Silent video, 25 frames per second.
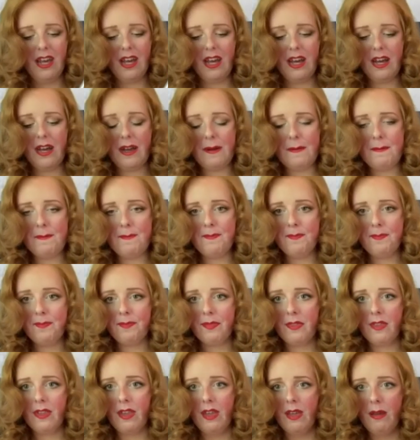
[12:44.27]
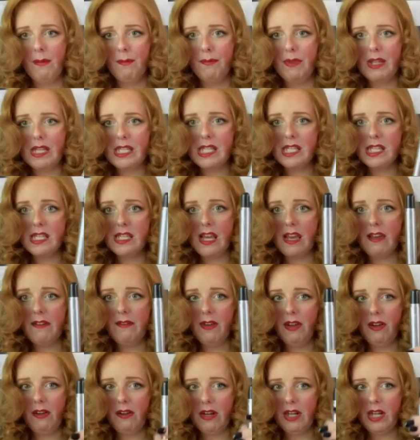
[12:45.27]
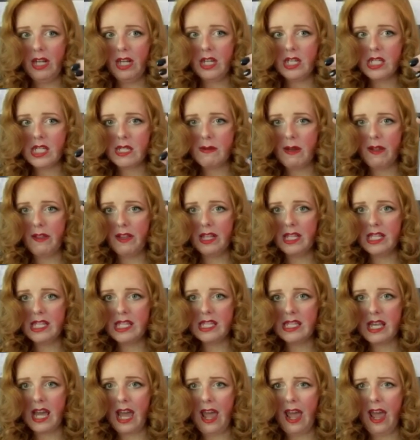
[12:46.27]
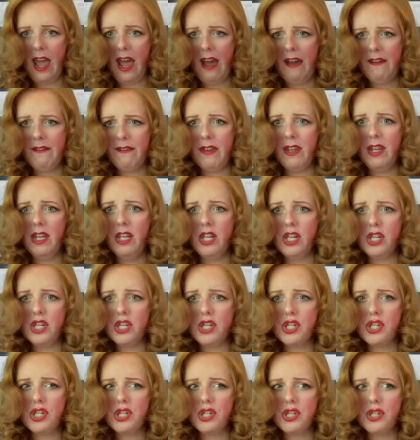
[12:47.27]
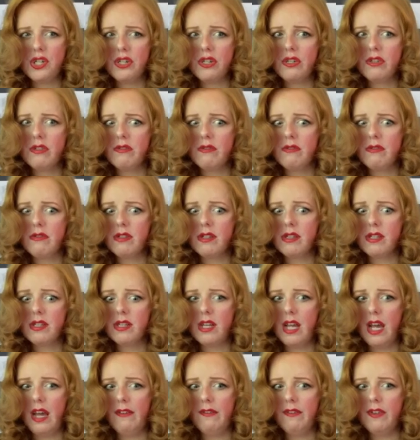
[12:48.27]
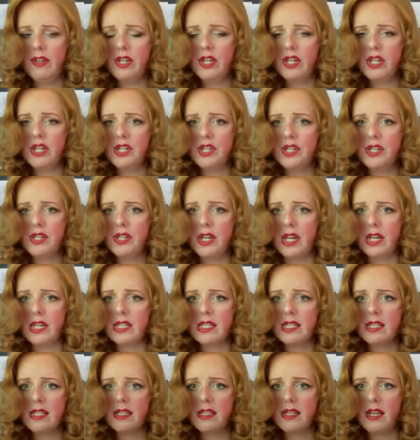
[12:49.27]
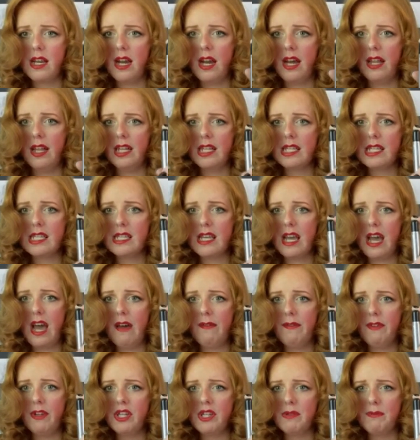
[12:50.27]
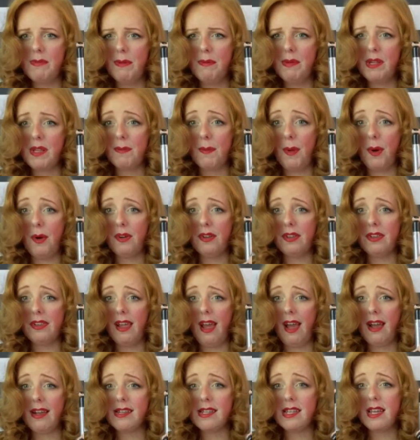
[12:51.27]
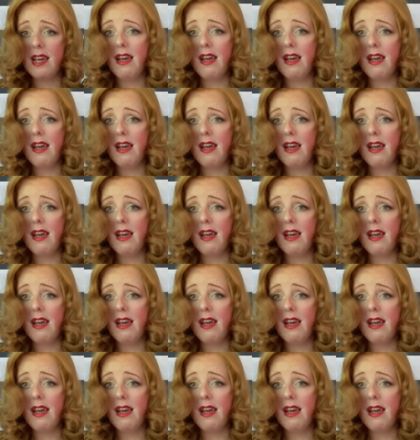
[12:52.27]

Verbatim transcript: um, this is a very, I think this is a half inch, half inch, yes. I think this is a half inch, maybe smaller than that.